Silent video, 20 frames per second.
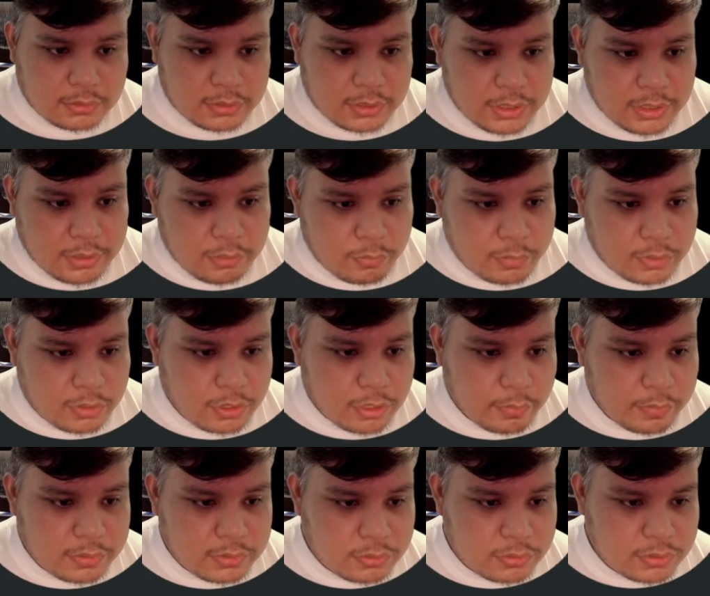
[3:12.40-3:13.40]
Here we're
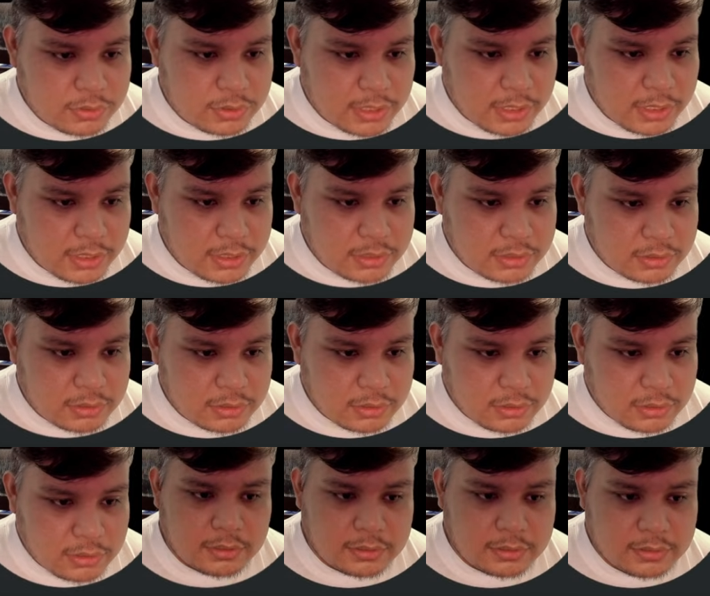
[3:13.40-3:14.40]
going to change
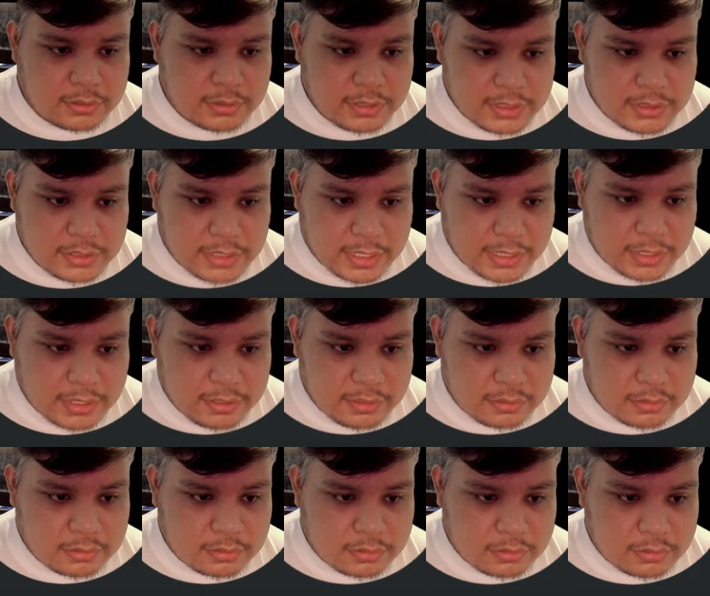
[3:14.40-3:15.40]
this setting
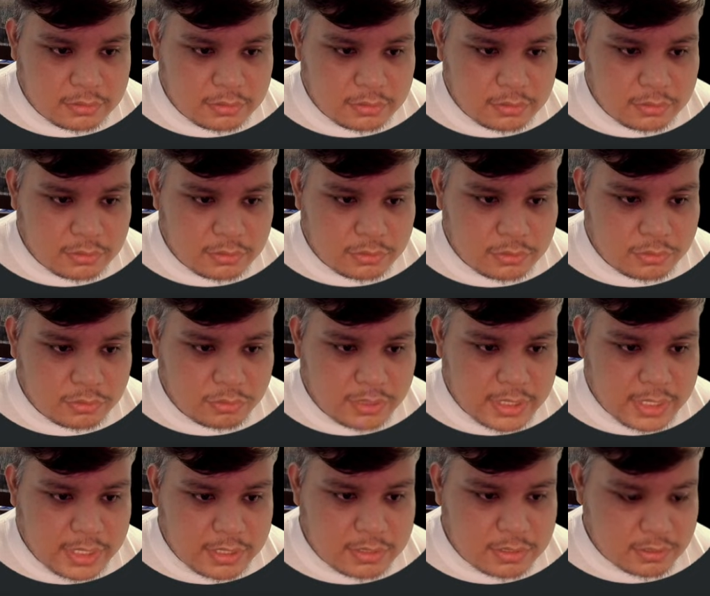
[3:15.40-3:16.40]
to
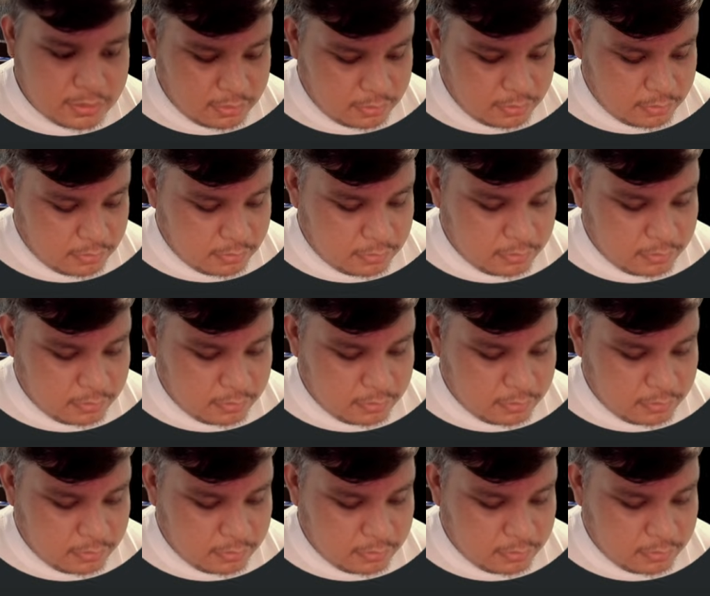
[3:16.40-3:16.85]
yes.